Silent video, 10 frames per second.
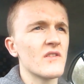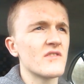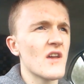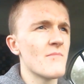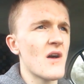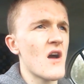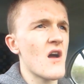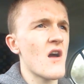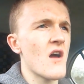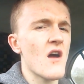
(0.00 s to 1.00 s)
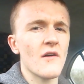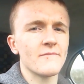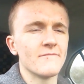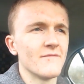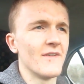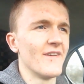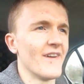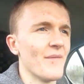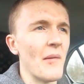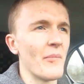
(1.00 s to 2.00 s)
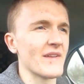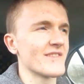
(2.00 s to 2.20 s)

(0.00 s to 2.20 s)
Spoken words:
Turn back! All that bad